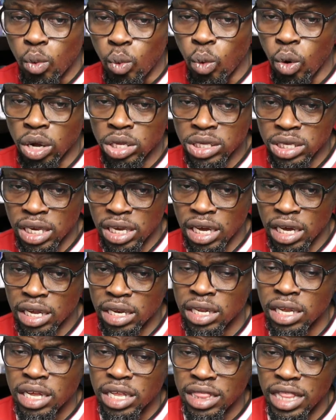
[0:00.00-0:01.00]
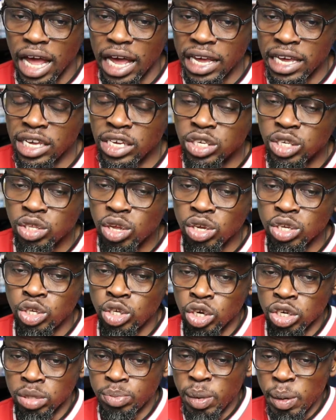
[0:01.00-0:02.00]
once again that he's not
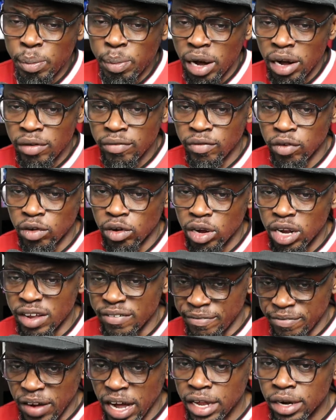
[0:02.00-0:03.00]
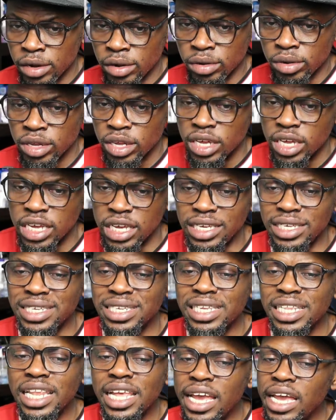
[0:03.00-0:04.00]
just preparing for a final.
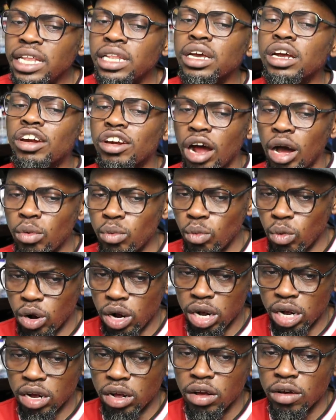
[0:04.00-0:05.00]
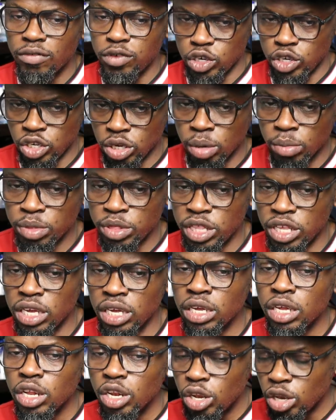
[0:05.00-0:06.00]
He's laying the groundwork for
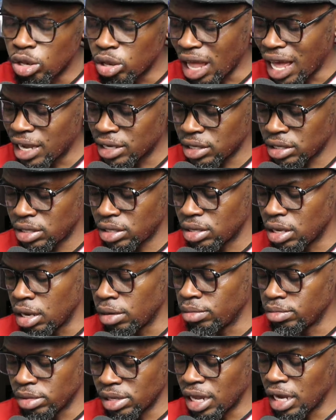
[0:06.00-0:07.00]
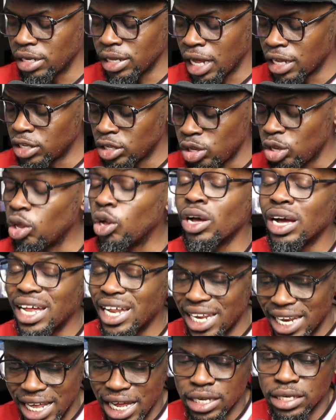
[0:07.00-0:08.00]
something that is longer
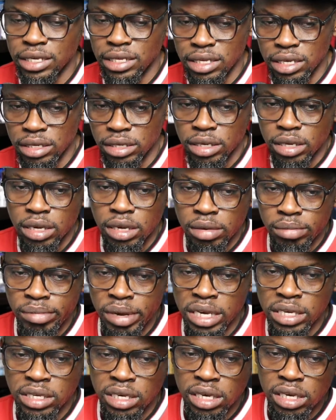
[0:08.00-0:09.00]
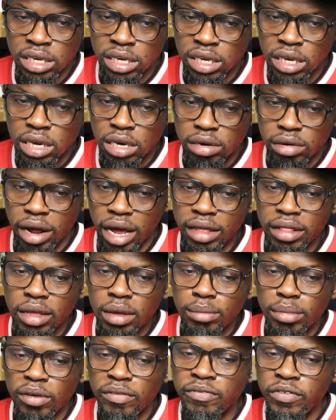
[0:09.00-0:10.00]
lasting, basically, right?
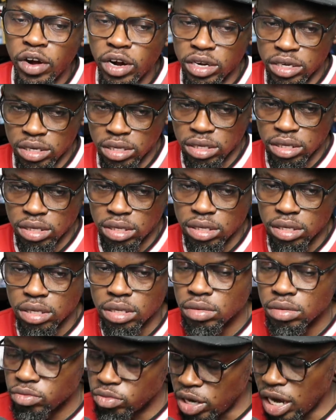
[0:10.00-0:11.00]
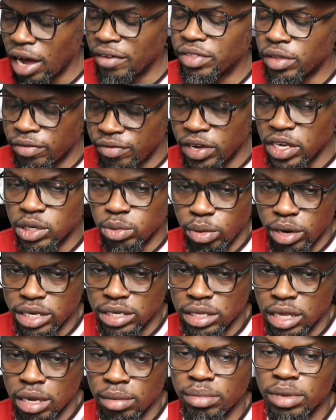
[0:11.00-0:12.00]
But first, we have to face
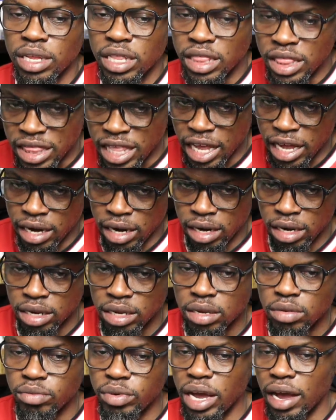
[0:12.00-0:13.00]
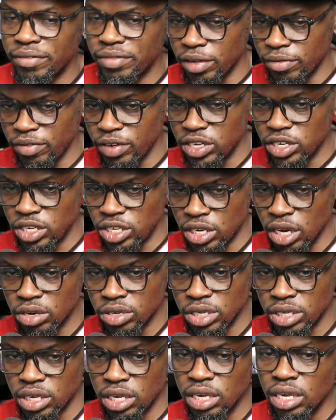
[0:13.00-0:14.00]
West Ham. Then we have to face
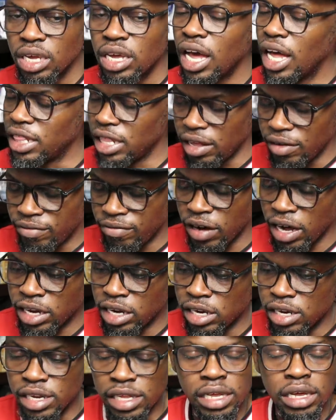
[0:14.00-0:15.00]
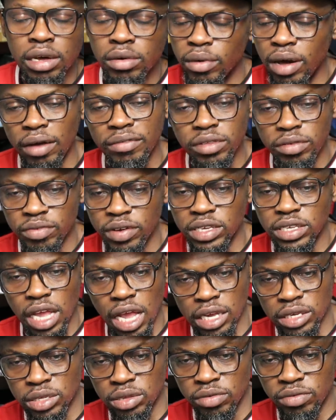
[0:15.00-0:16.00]
Chelsea, and then finally we have to face
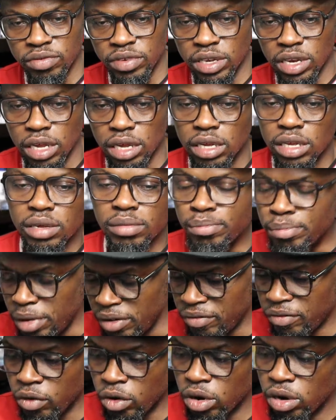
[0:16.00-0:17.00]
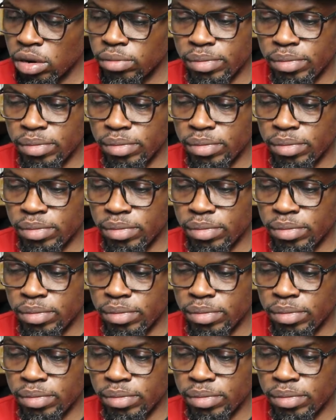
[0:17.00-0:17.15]
Aston Villa before